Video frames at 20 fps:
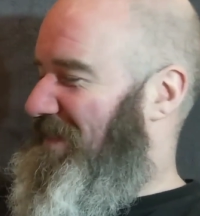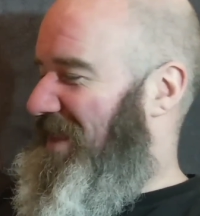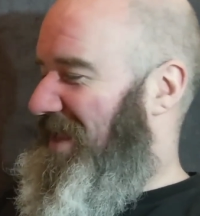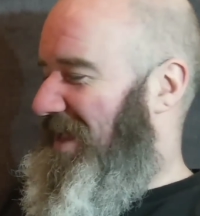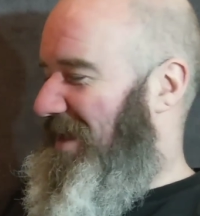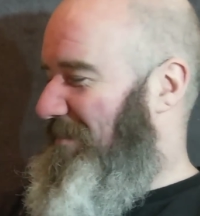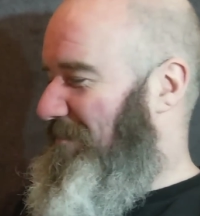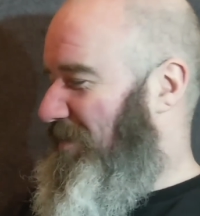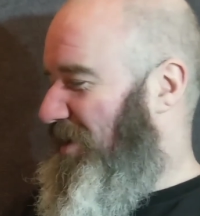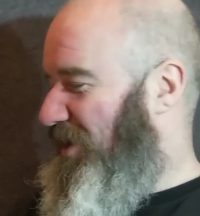
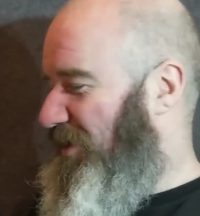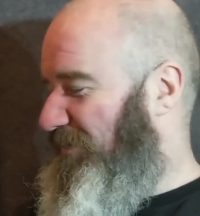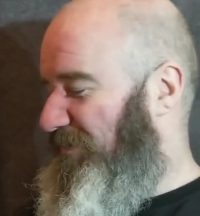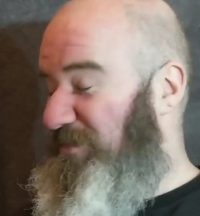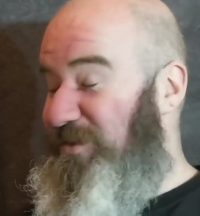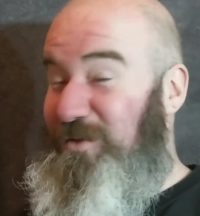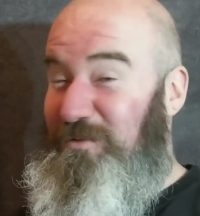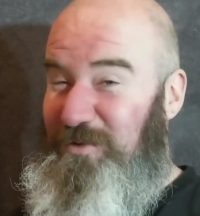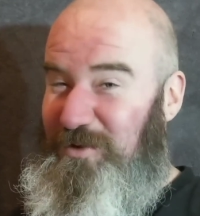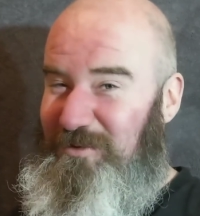and a
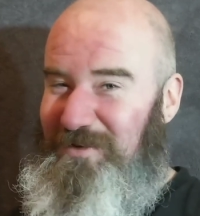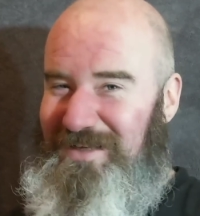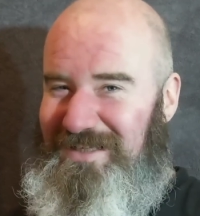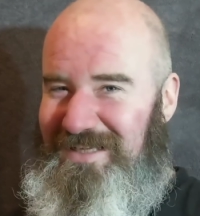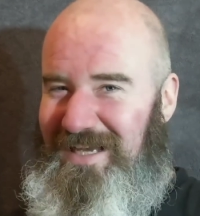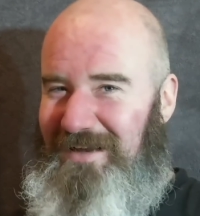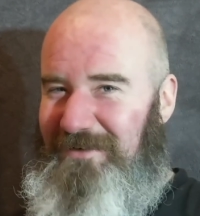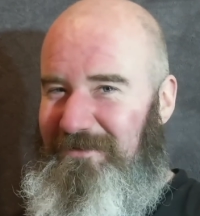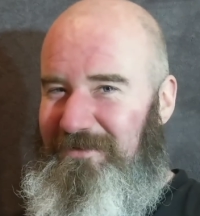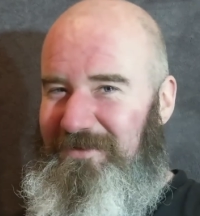few
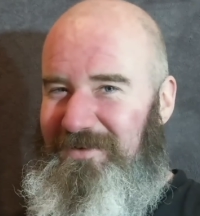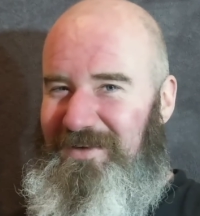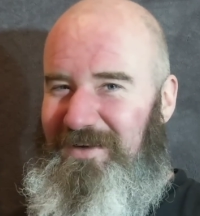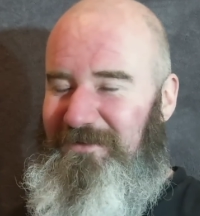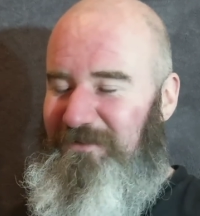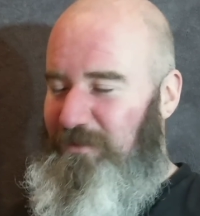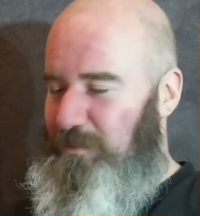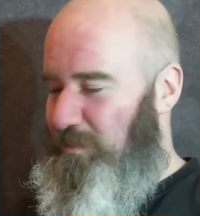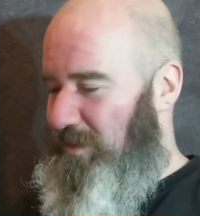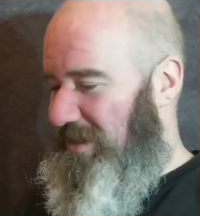units have
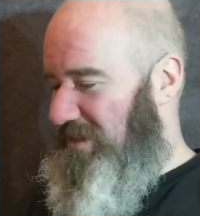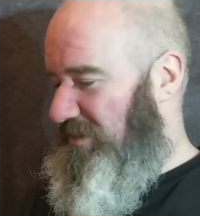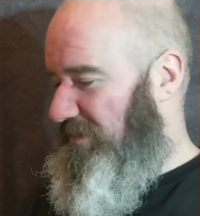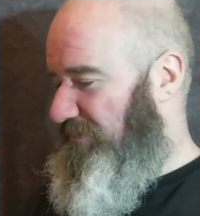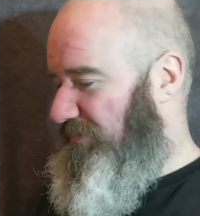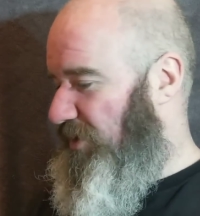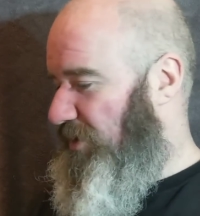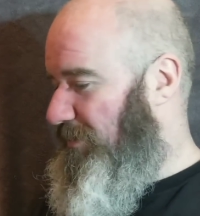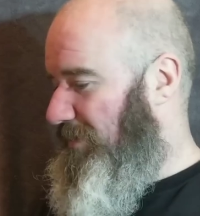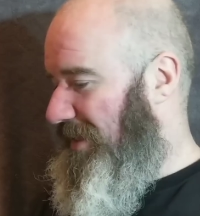different ways
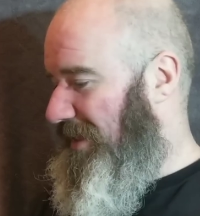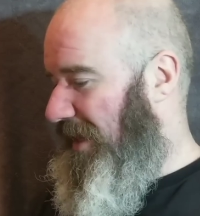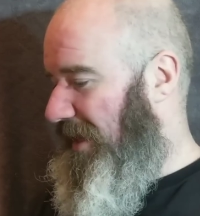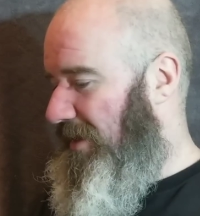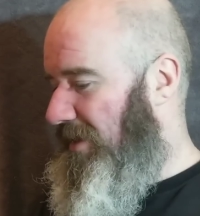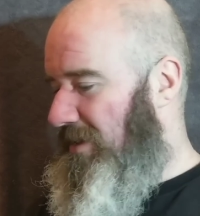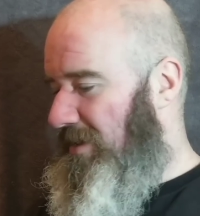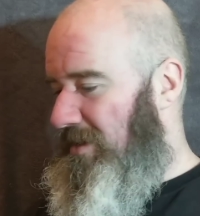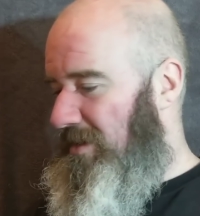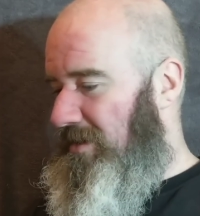of doing
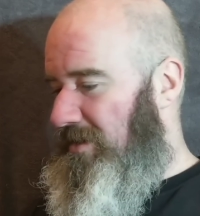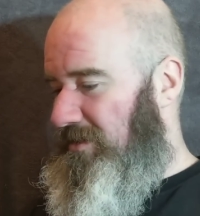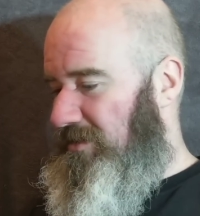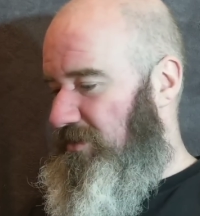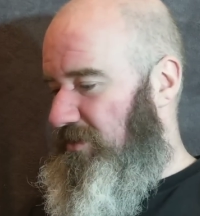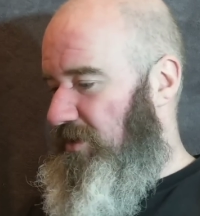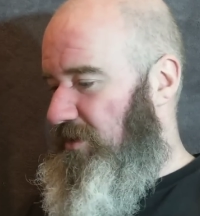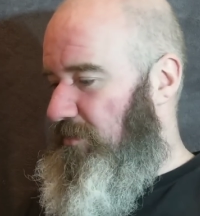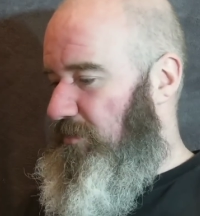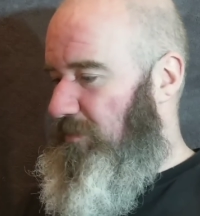that.
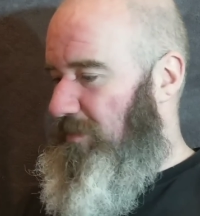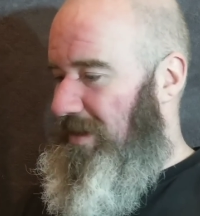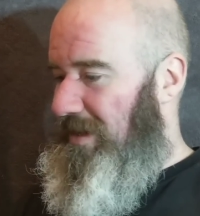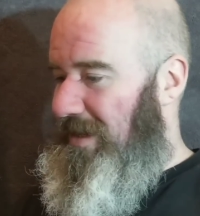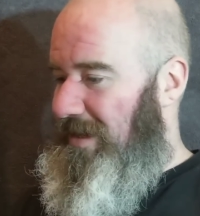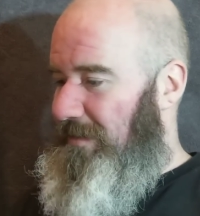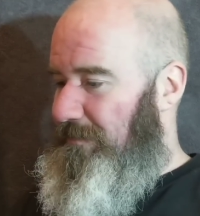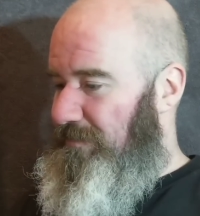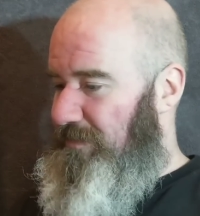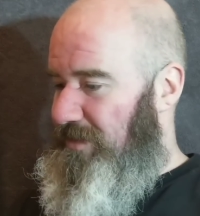So
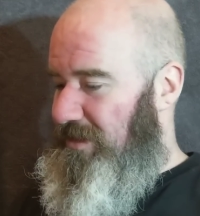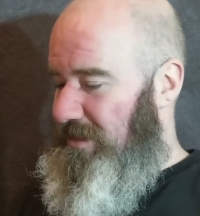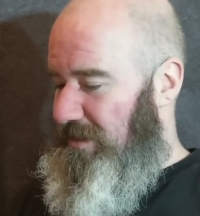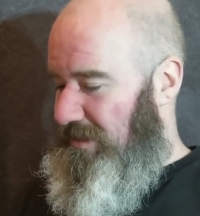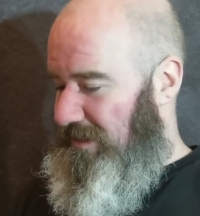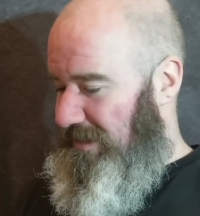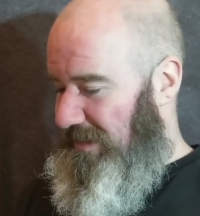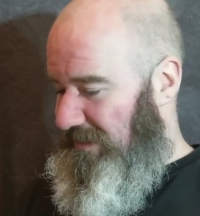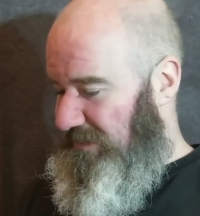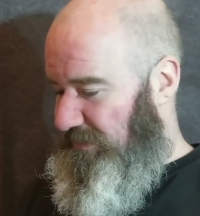
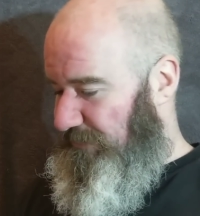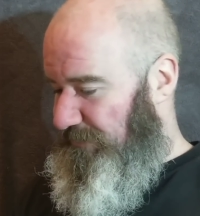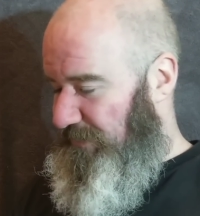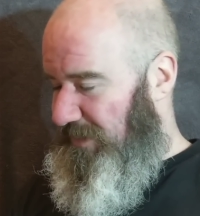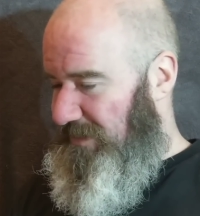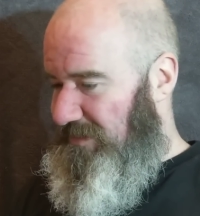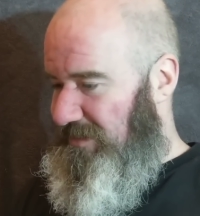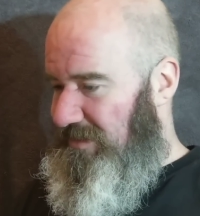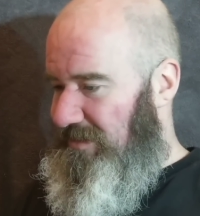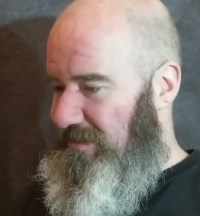the
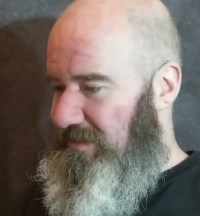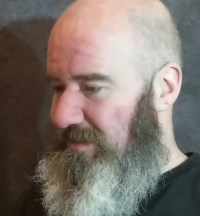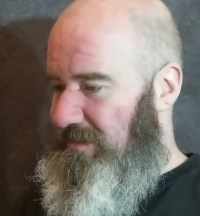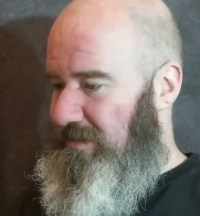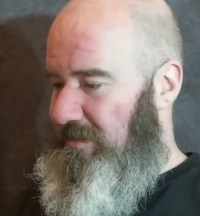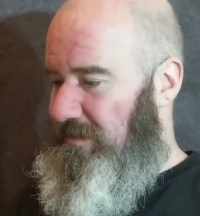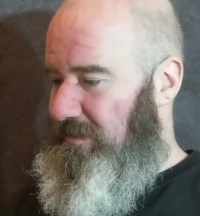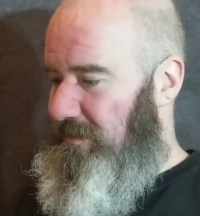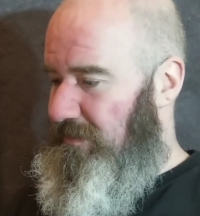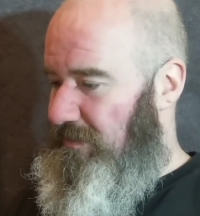Cataphracti
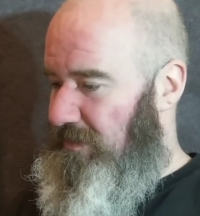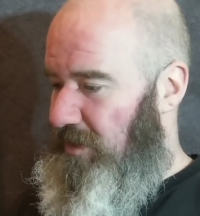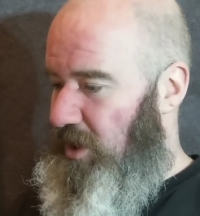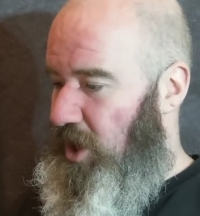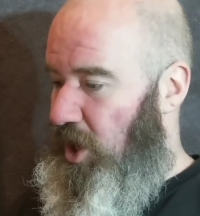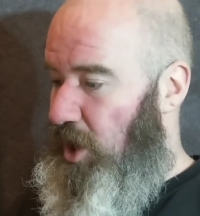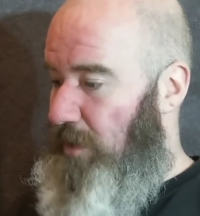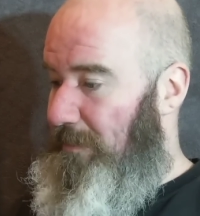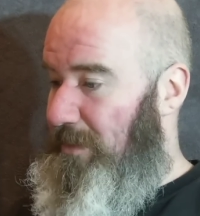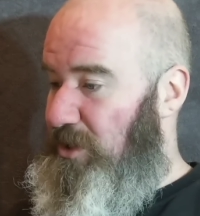
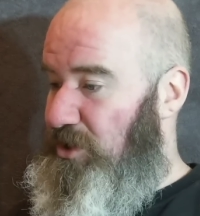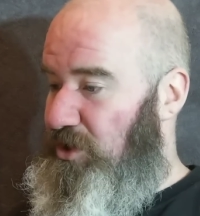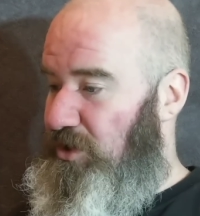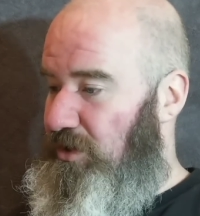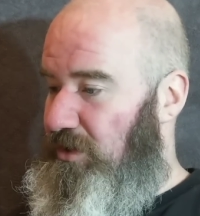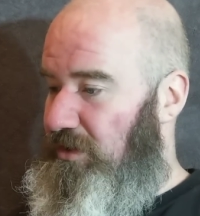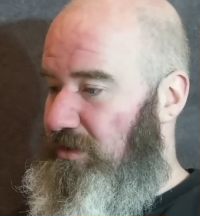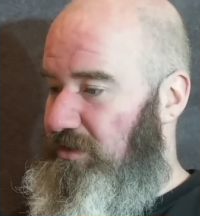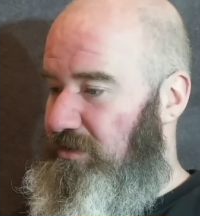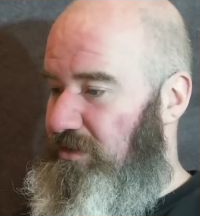Armoured
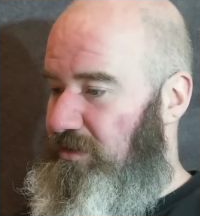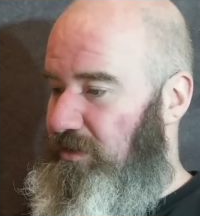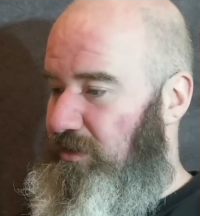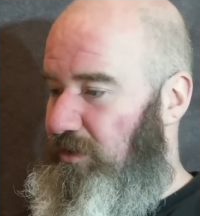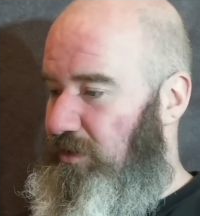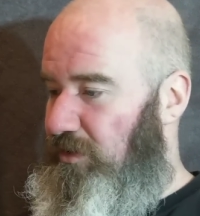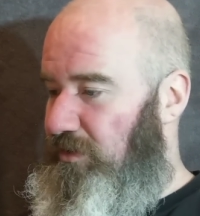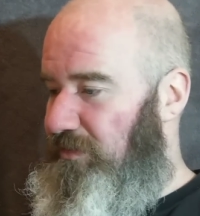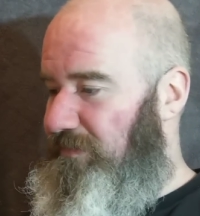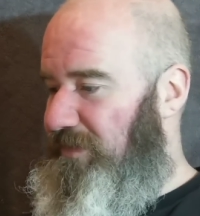
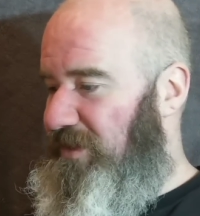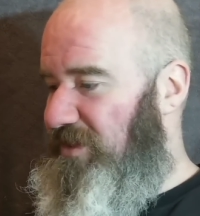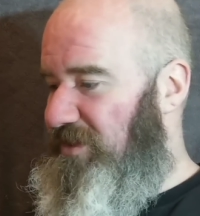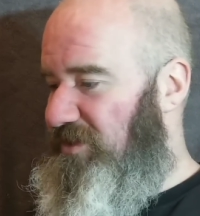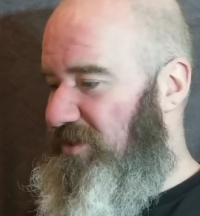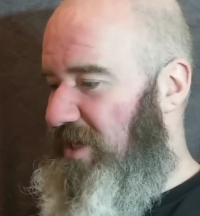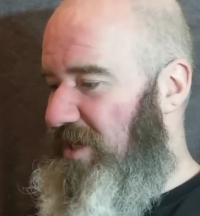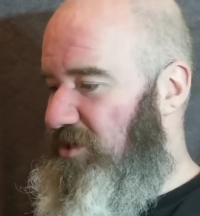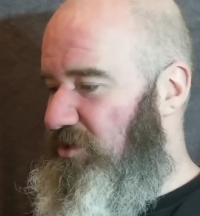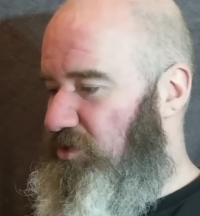Lord of
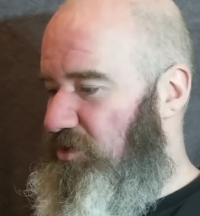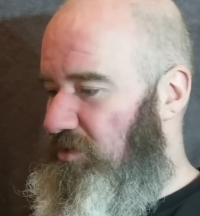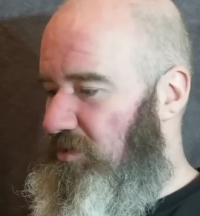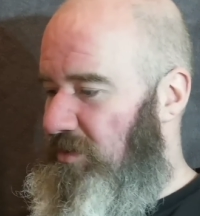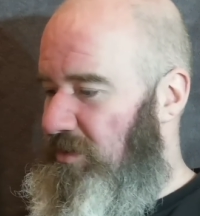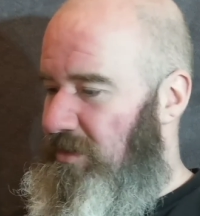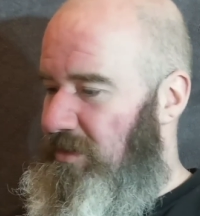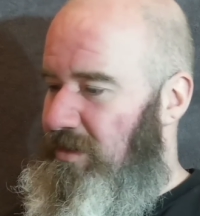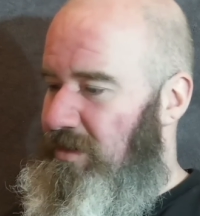Contagion,